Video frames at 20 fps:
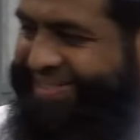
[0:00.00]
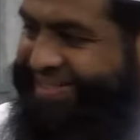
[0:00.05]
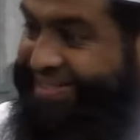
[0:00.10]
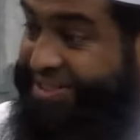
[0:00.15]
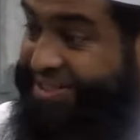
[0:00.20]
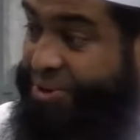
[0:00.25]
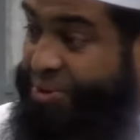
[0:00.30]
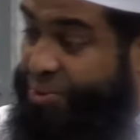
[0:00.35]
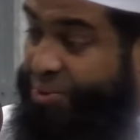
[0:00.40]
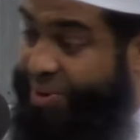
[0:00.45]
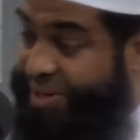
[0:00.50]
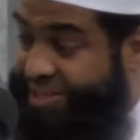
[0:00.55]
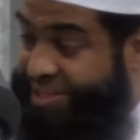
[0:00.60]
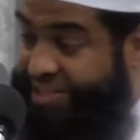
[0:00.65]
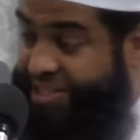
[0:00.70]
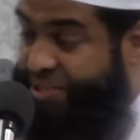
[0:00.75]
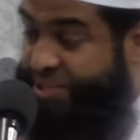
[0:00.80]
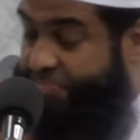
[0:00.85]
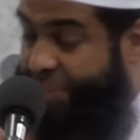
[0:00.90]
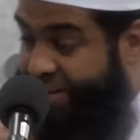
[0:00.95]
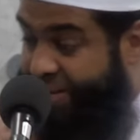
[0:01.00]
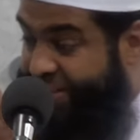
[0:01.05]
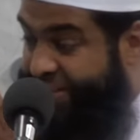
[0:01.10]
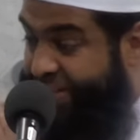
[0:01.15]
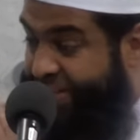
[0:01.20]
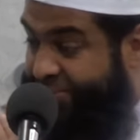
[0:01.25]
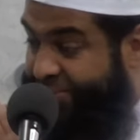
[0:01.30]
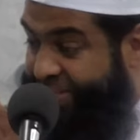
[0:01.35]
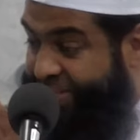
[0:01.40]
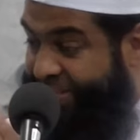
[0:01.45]
The whole world is just petting
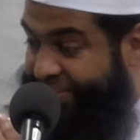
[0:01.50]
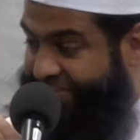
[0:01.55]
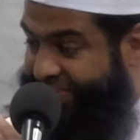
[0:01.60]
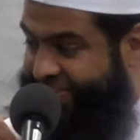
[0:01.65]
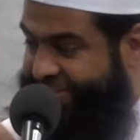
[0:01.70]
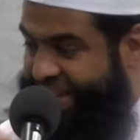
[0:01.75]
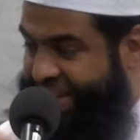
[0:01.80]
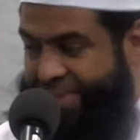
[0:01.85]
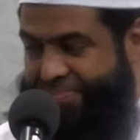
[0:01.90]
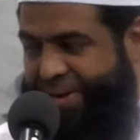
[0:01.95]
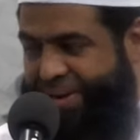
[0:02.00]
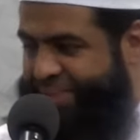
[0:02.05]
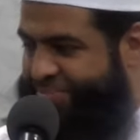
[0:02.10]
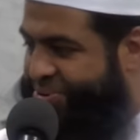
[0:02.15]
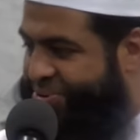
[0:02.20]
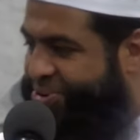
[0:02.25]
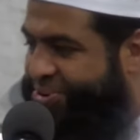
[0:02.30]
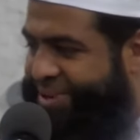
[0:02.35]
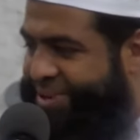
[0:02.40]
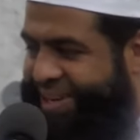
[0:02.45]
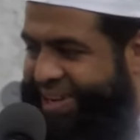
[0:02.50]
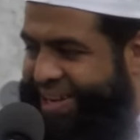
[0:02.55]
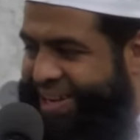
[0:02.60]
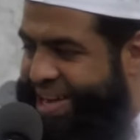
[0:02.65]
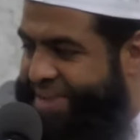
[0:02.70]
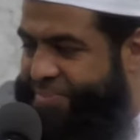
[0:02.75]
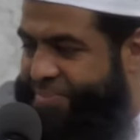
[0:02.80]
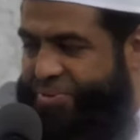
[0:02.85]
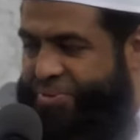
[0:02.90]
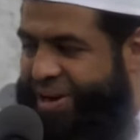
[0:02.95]
themselves. Hey, but I'm good.
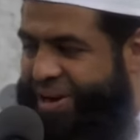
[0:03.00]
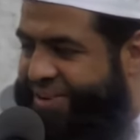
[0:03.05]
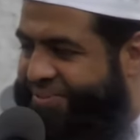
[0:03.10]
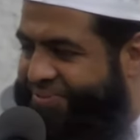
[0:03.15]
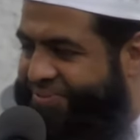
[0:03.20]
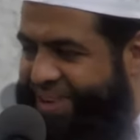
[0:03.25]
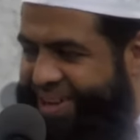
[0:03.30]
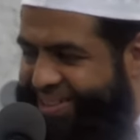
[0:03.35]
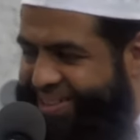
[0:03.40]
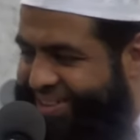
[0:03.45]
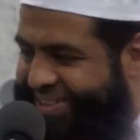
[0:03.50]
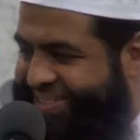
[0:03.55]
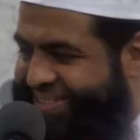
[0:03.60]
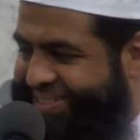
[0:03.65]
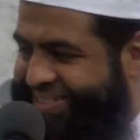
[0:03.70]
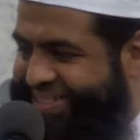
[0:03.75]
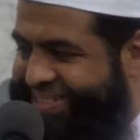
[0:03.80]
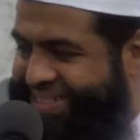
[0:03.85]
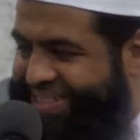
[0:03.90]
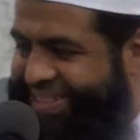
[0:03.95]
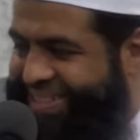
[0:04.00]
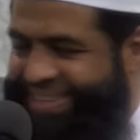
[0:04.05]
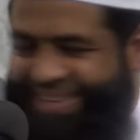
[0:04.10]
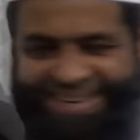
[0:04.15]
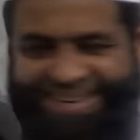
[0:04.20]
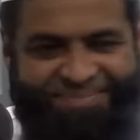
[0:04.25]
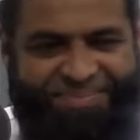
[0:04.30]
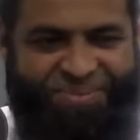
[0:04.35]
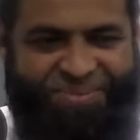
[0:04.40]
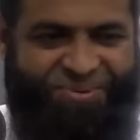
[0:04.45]
Hey, but what a father.
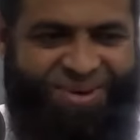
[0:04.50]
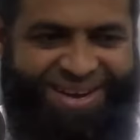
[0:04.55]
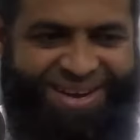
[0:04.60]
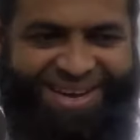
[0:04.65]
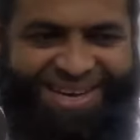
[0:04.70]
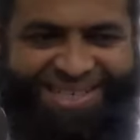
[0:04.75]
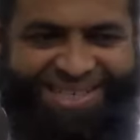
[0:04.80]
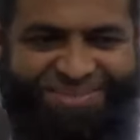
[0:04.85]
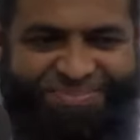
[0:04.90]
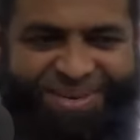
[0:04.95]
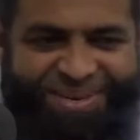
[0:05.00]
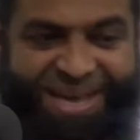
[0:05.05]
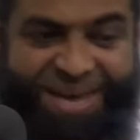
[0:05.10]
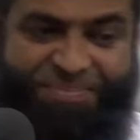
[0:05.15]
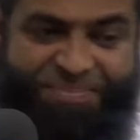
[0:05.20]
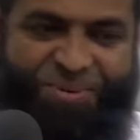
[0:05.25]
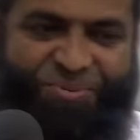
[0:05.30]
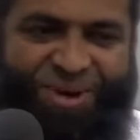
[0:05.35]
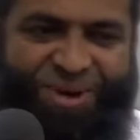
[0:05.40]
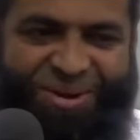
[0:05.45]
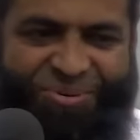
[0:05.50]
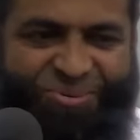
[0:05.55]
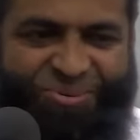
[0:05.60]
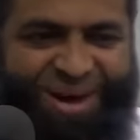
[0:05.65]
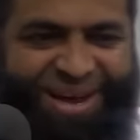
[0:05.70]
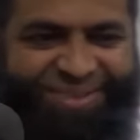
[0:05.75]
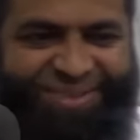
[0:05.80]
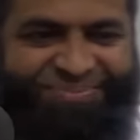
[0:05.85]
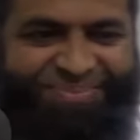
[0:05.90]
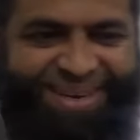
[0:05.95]
Hey, but what a husband. Hey, but what a
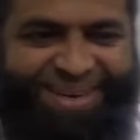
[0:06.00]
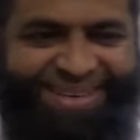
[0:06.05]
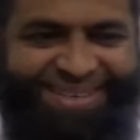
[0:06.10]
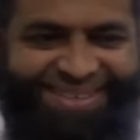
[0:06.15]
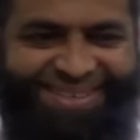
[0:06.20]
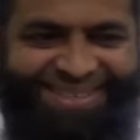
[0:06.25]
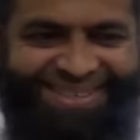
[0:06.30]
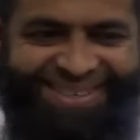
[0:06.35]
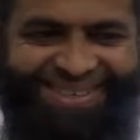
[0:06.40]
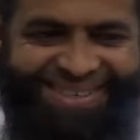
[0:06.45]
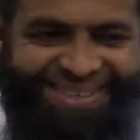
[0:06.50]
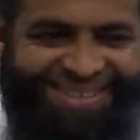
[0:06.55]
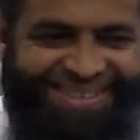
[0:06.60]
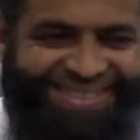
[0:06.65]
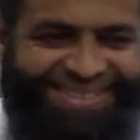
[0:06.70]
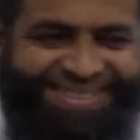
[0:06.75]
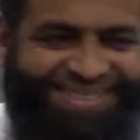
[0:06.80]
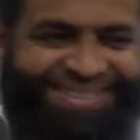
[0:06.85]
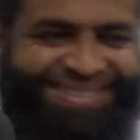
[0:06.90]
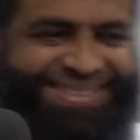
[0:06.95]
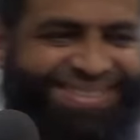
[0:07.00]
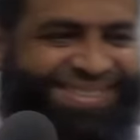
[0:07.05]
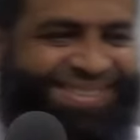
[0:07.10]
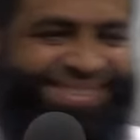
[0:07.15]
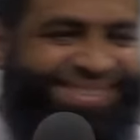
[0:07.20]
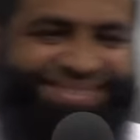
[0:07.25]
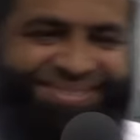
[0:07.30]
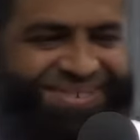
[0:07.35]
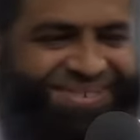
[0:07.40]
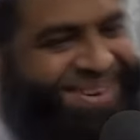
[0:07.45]
wife, man.
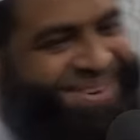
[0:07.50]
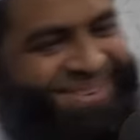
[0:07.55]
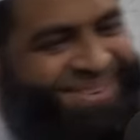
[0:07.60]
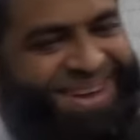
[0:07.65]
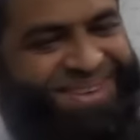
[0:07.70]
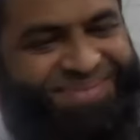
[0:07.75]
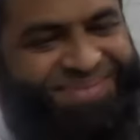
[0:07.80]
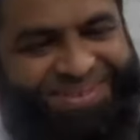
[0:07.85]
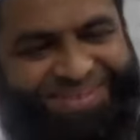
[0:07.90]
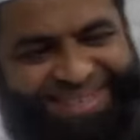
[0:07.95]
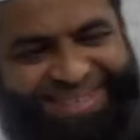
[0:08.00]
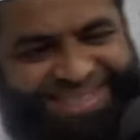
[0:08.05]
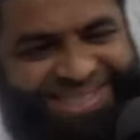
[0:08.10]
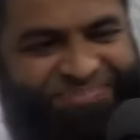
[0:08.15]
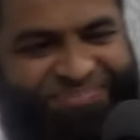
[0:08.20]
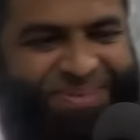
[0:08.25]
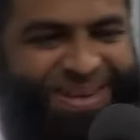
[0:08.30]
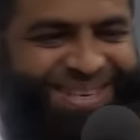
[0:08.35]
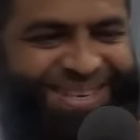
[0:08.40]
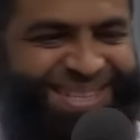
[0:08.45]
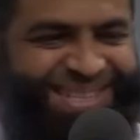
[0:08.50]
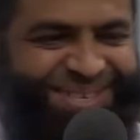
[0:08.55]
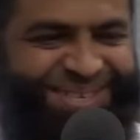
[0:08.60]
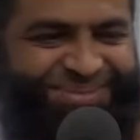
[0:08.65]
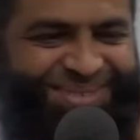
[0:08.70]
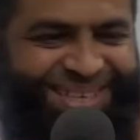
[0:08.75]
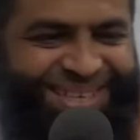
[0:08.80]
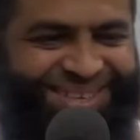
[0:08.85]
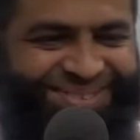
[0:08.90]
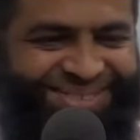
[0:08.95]
Wow, everyone's just petting
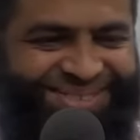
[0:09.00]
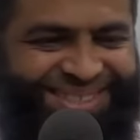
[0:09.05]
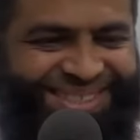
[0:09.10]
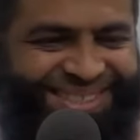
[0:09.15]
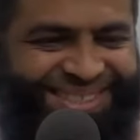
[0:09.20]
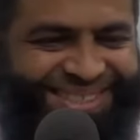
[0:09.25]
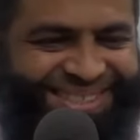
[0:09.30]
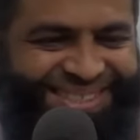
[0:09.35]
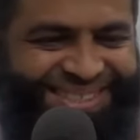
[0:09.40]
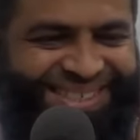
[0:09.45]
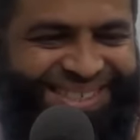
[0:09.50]
themselves.